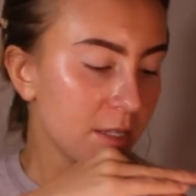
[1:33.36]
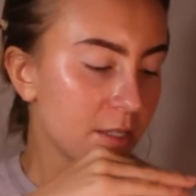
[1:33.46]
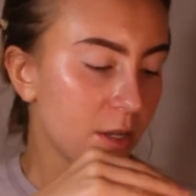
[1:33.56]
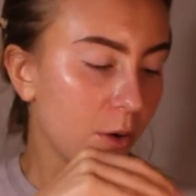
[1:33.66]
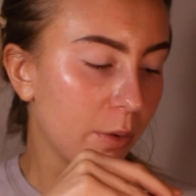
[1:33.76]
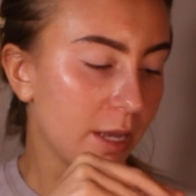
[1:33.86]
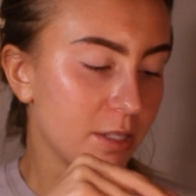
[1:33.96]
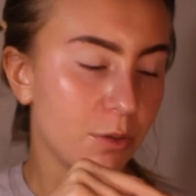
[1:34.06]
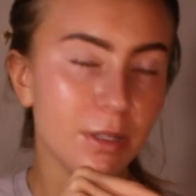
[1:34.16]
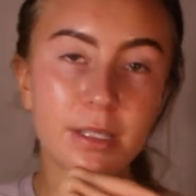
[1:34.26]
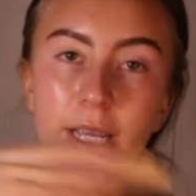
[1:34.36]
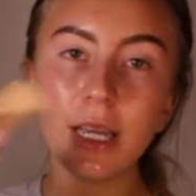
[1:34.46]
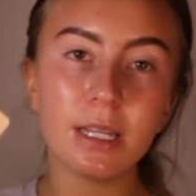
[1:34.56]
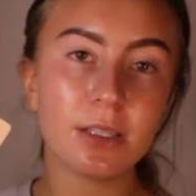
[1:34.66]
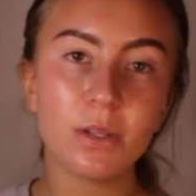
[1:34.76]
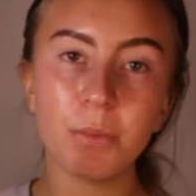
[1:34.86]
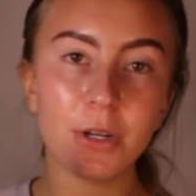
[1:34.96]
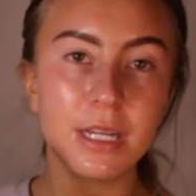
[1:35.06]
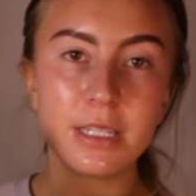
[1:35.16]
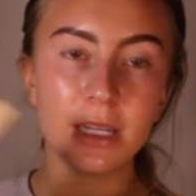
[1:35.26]
So as you can see, it's super
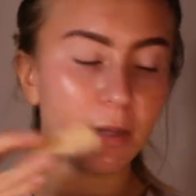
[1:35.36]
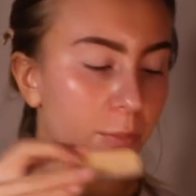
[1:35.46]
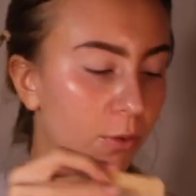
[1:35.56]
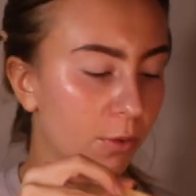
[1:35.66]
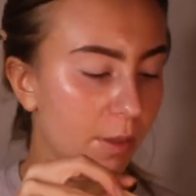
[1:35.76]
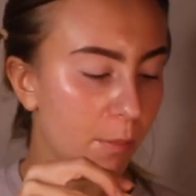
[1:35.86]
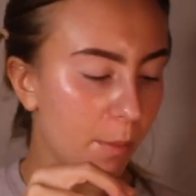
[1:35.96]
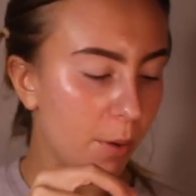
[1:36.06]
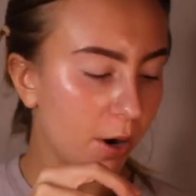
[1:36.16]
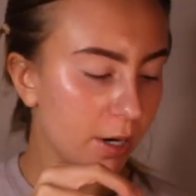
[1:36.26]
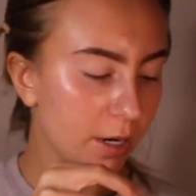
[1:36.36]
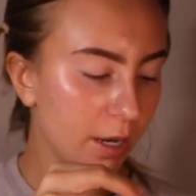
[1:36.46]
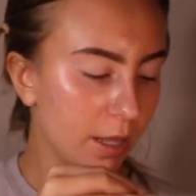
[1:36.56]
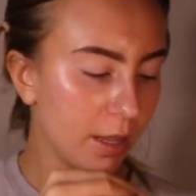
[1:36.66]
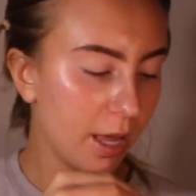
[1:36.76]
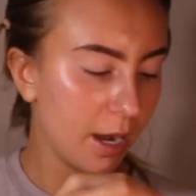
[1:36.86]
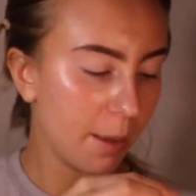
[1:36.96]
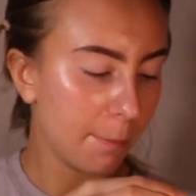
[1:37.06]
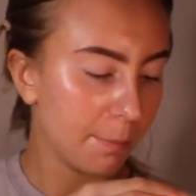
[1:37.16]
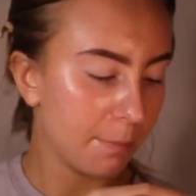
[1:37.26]
easy to pull them apart and then
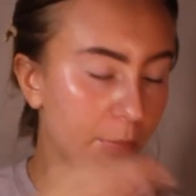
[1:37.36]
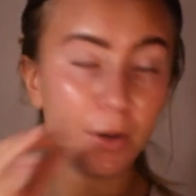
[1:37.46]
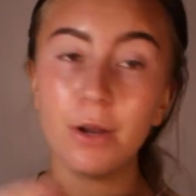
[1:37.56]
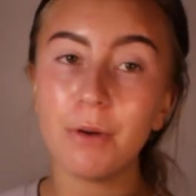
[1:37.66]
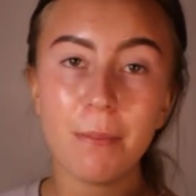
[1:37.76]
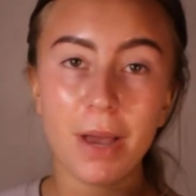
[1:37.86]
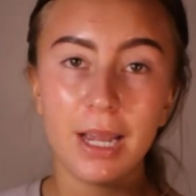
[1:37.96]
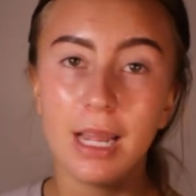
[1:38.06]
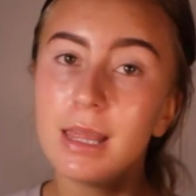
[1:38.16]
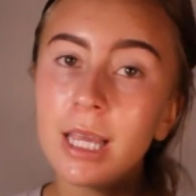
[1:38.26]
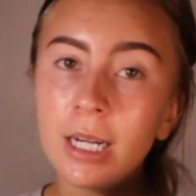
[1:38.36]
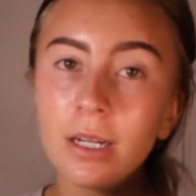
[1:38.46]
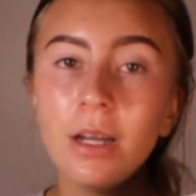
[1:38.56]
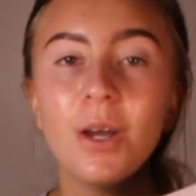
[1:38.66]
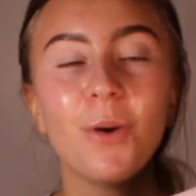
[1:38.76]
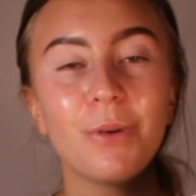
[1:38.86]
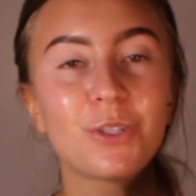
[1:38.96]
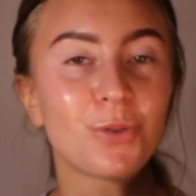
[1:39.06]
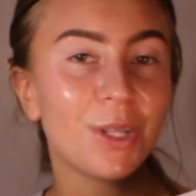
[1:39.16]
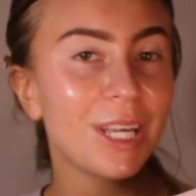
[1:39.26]
put it right back in there,
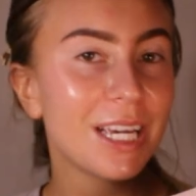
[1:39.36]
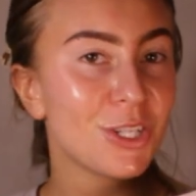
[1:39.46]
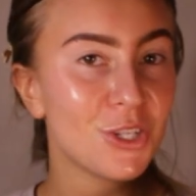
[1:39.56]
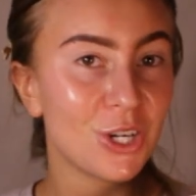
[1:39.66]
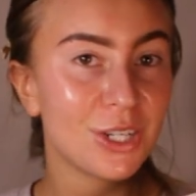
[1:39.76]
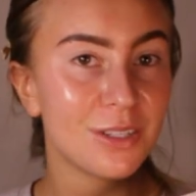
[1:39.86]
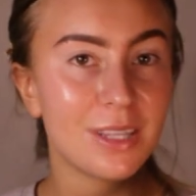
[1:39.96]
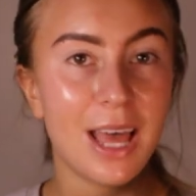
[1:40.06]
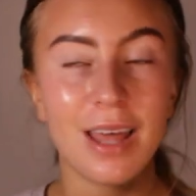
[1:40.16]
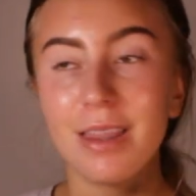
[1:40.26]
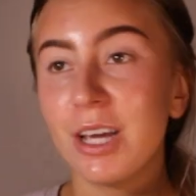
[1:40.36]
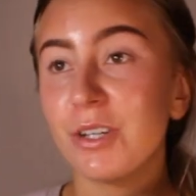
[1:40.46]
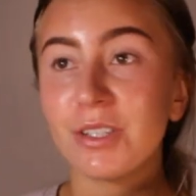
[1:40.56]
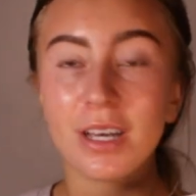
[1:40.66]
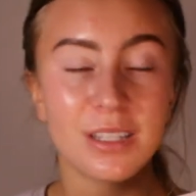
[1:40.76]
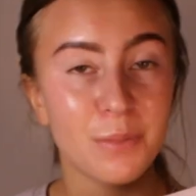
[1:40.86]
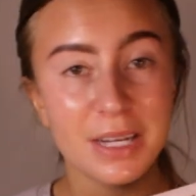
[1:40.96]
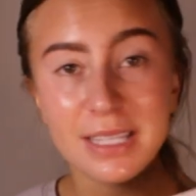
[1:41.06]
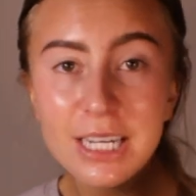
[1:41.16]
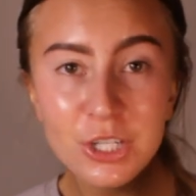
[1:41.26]
which really ensures that there's
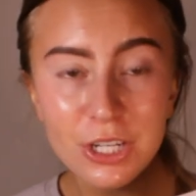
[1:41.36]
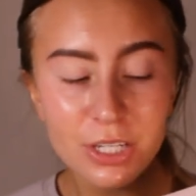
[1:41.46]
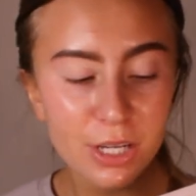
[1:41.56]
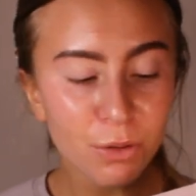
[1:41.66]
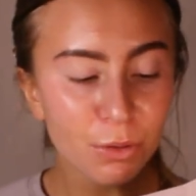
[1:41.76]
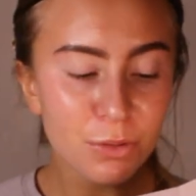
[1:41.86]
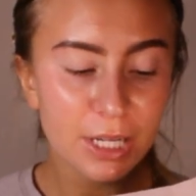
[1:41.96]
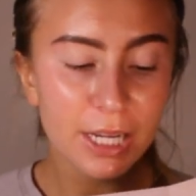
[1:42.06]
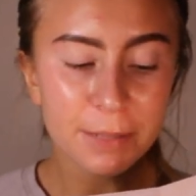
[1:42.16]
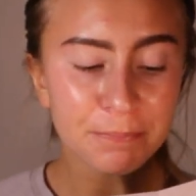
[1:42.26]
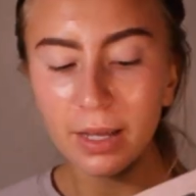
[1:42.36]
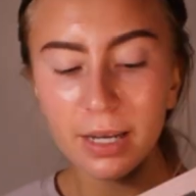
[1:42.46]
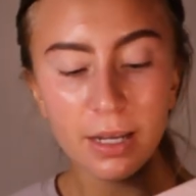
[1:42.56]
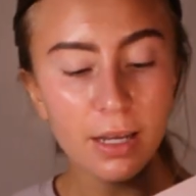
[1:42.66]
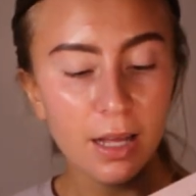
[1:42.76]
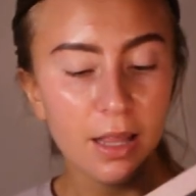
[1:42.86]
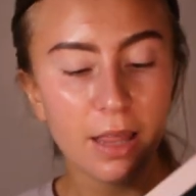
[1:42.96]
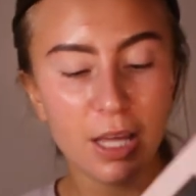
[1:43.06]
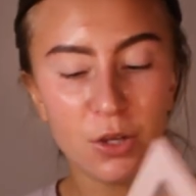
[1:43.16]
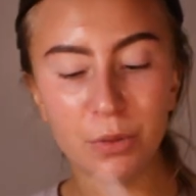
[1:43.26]
customization to your routine and
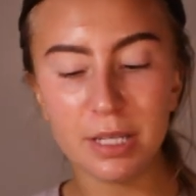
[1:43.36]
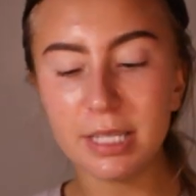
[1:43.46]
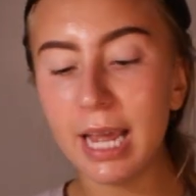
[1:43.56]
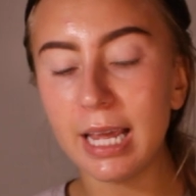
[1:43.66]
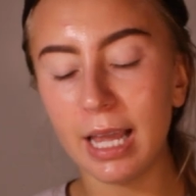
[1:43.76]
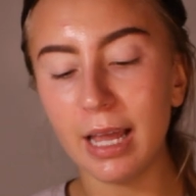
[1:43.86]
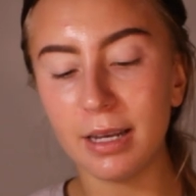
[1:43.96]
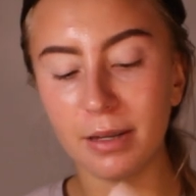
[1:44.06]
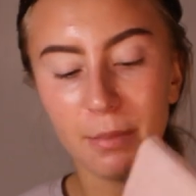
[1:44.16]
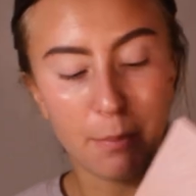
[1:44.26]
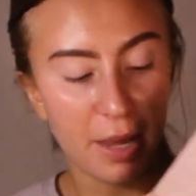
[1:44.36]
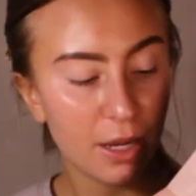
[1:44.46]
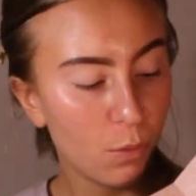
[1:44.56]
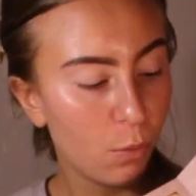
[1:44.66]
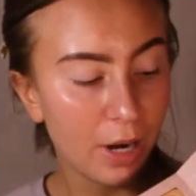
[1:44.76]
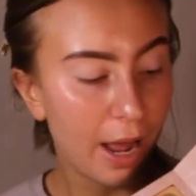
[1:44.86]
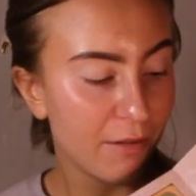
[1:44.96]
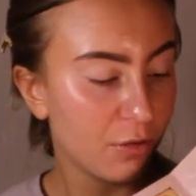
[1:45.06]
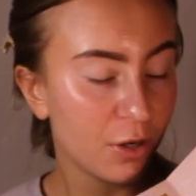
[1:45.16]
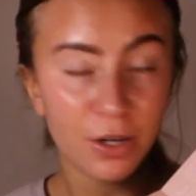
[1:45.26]
that you can take and make
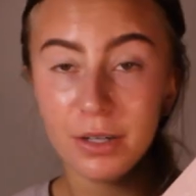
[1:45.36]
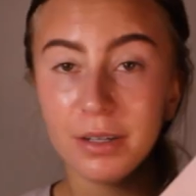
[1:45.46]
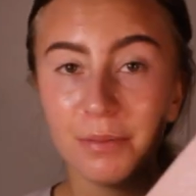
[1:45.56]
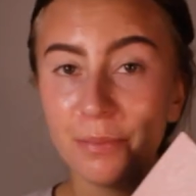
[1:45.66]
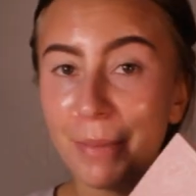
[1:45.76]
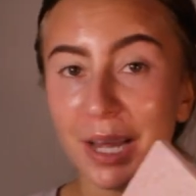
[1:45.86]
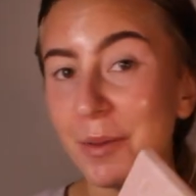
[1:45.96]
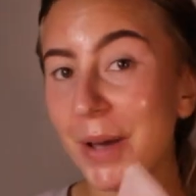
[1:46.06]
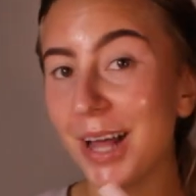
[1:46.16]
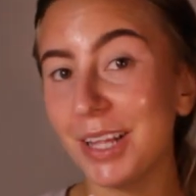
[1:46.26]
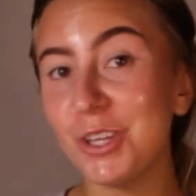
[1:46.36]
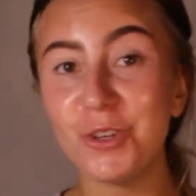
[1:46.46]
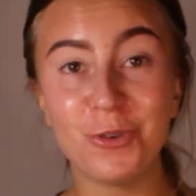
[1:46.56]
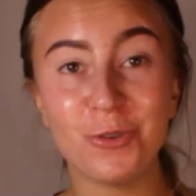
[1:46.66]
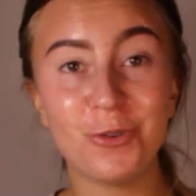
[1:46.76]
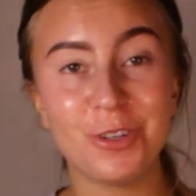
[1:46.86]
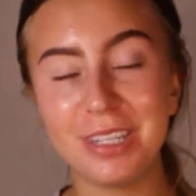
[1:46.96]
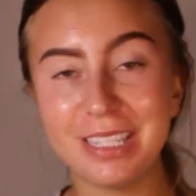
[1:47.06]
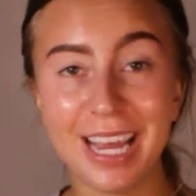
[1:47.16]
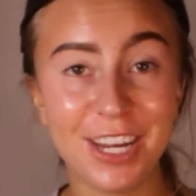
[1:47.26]
whatever makeup palette you
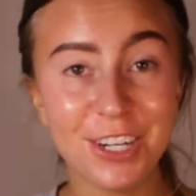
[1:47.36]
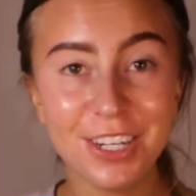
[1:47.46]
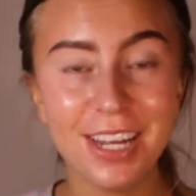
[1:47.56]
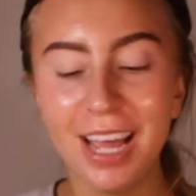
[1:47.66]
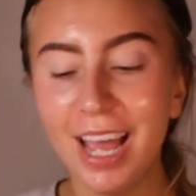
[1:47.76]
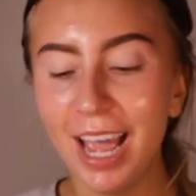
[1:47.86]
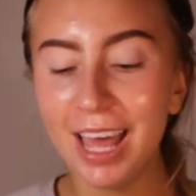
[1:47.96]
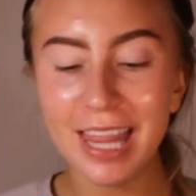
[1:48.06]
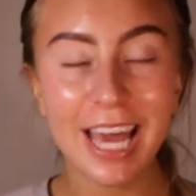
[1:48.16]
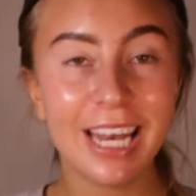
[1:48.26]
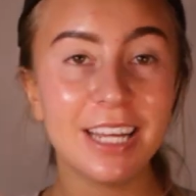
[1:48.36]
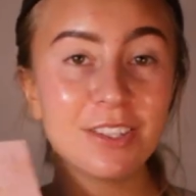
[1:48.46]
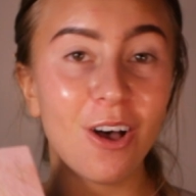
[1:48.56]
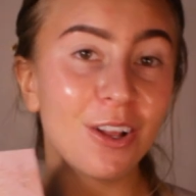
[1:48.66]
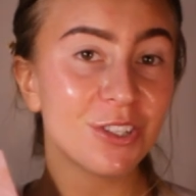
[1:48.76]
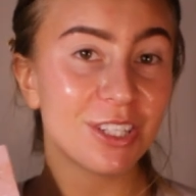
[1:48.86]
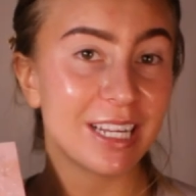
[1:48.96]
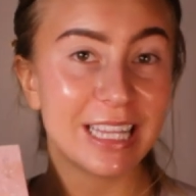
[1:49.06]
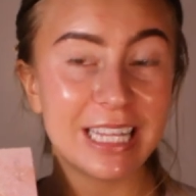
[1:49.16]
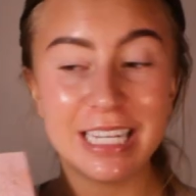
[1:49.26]
desire. And then it's all
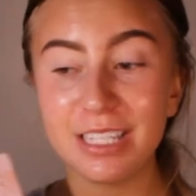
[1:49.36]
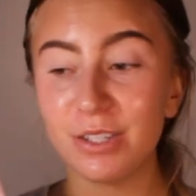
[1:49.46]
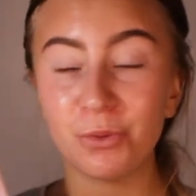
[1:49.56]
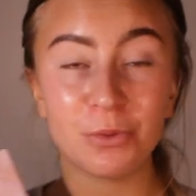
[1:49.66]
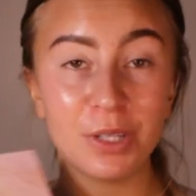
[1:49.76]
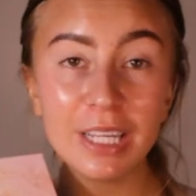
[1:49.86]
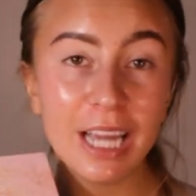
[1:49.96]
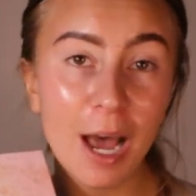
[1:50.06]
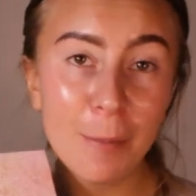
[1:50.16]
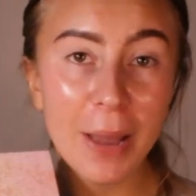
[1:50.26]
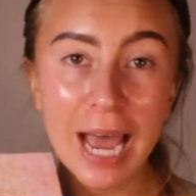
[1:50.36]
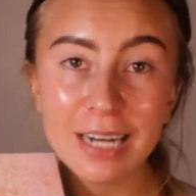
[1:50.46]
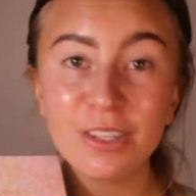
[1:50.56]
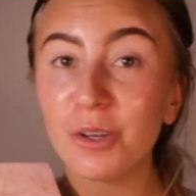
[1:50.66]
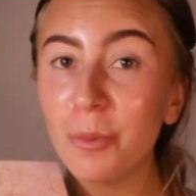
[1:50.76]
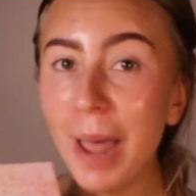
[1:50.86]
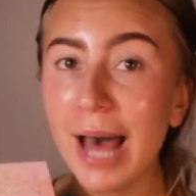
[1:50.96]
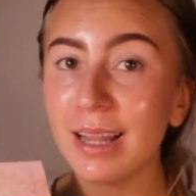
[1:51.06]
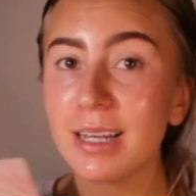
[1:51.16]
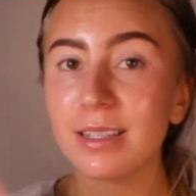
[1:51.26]
just in these really compact little
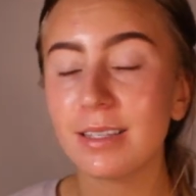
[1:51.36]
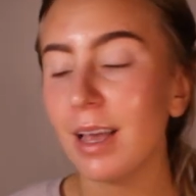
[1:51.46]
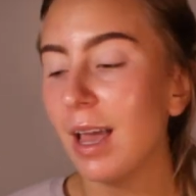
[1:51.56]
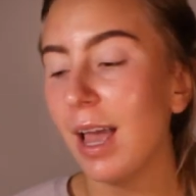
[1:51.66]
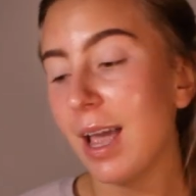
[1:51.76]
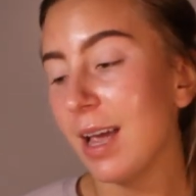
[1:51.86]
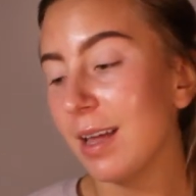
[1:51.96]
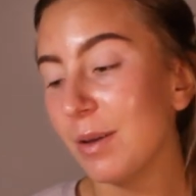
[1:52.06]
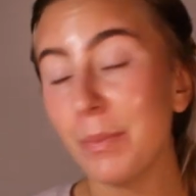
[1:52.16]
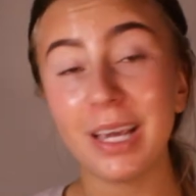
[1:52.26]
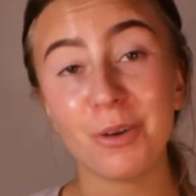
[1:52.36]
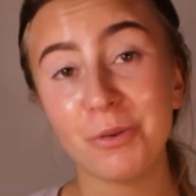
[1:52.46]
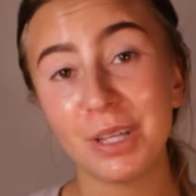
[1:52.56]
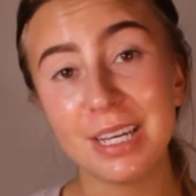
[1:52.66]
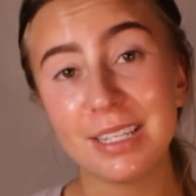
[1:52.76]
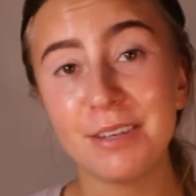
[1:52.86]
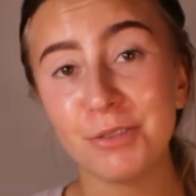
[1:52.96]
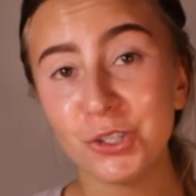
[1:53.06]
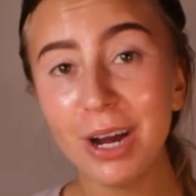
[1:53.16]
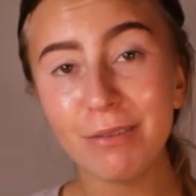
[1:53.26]
palettes and make it really easy
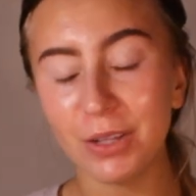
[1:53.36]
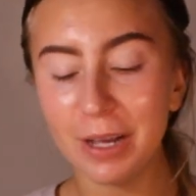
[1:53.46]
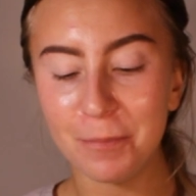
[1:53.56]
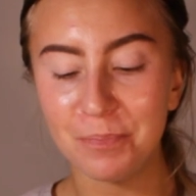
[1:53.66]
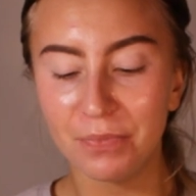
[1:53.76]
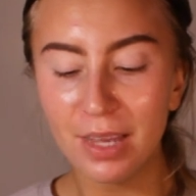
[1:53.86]
for traveling.